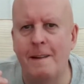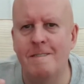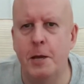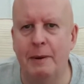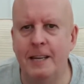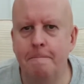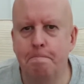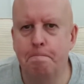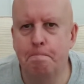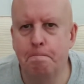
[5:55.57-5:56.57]
Yummy.
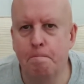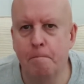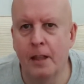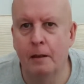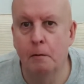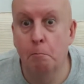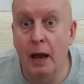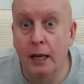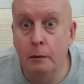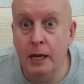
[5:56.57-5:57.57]

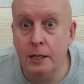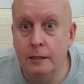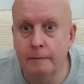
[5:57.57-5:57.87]
Back in a bit.